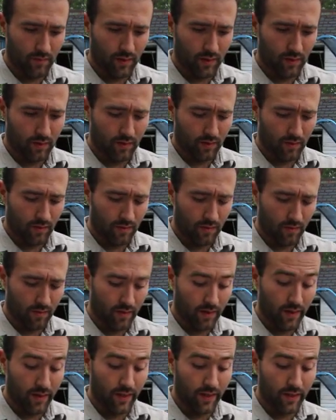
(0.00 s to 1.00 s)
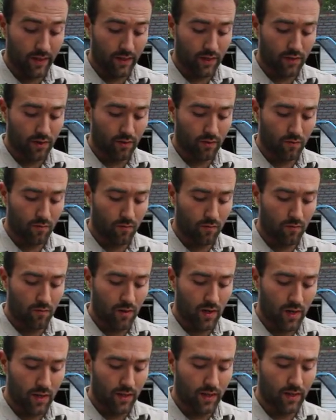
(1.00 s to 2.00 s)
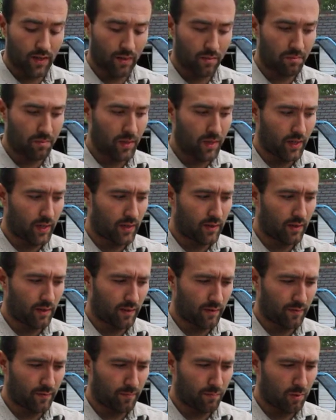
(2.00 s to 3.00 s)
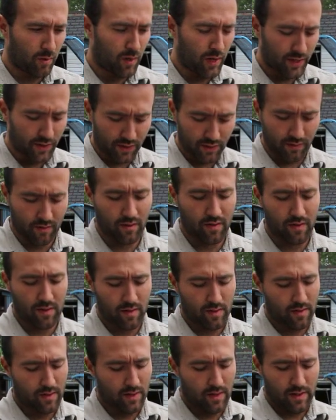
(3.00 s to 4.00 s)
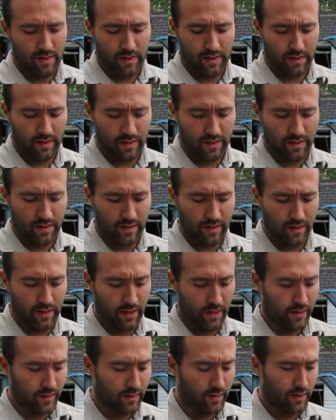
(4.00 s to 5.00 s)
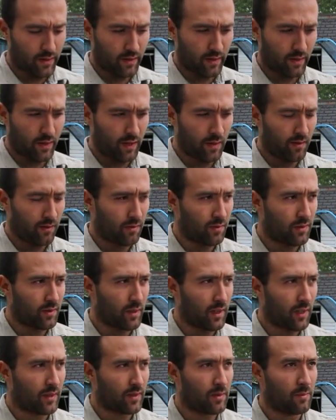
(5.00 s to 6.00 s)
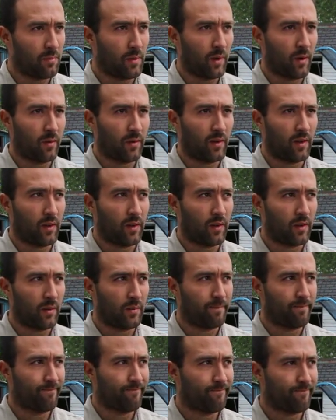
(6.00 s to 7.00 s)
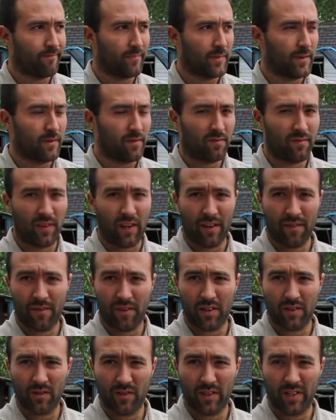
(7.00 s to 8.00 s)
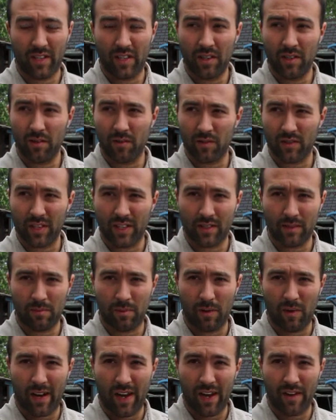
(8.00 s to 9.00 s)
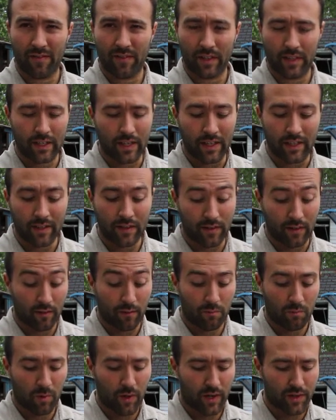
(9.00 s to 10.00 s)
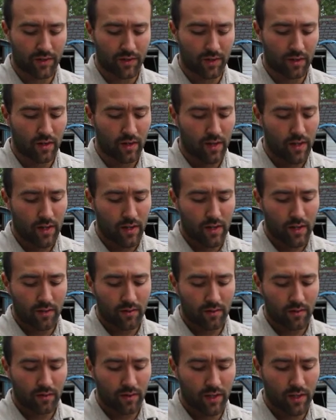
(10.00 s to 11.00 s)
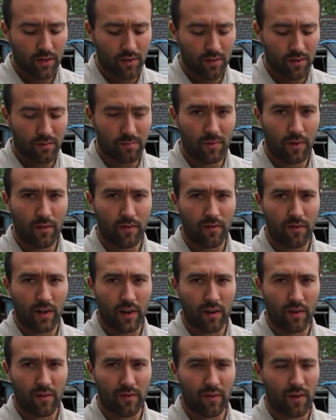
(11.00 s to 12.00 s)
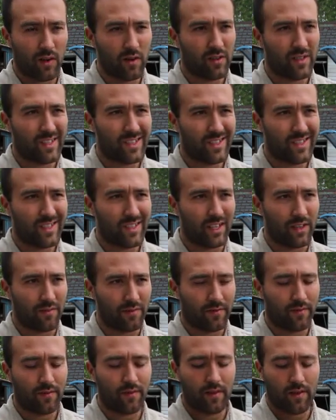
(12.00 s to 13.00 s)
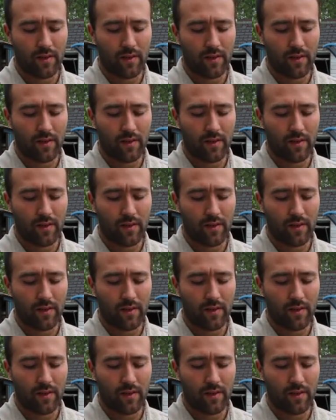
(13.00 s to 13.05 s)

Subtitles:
So it is quite a bit of pressure. That's in kilos, that's about 500 kilos. That's about half a ton of pressure. So they should be very, very stiff.